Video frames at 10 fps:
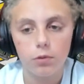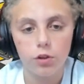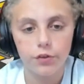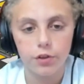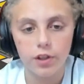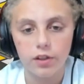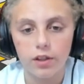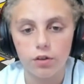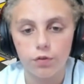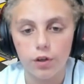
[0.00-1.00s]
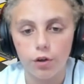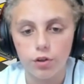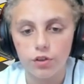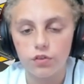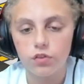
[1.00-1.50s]
considering that the aircraft
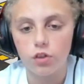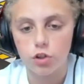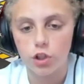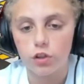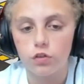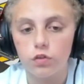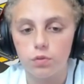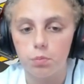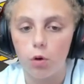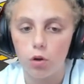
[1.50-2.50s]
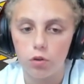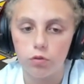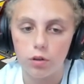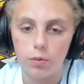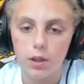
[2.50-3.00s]
carrier is such a
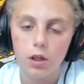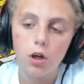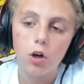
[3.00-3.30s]
small runway.